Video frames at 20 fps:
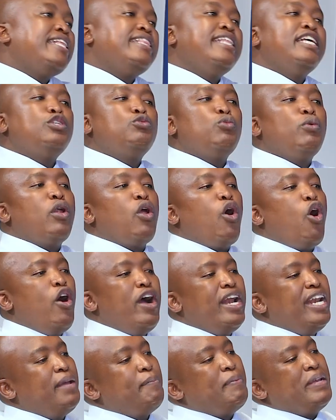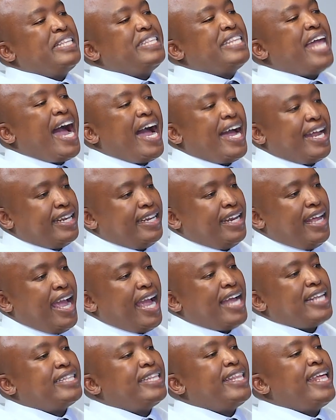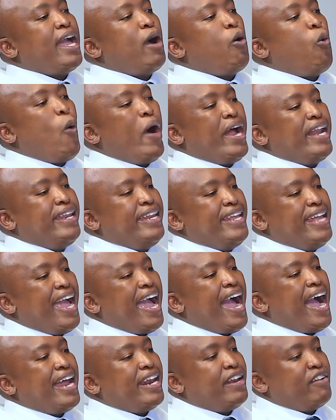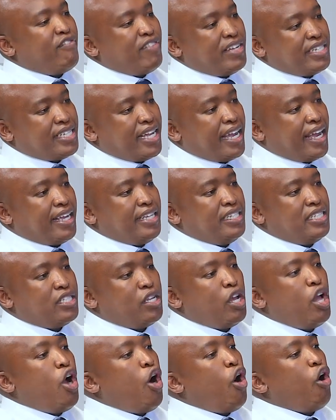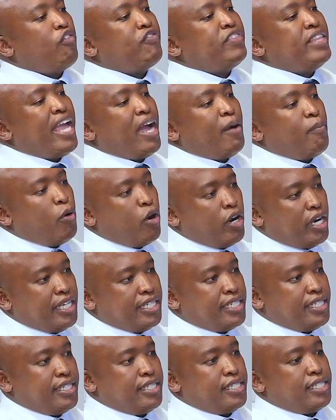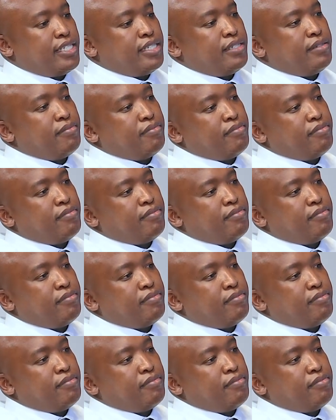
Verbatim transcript: This will only be done at their one year anniversaries of their policies.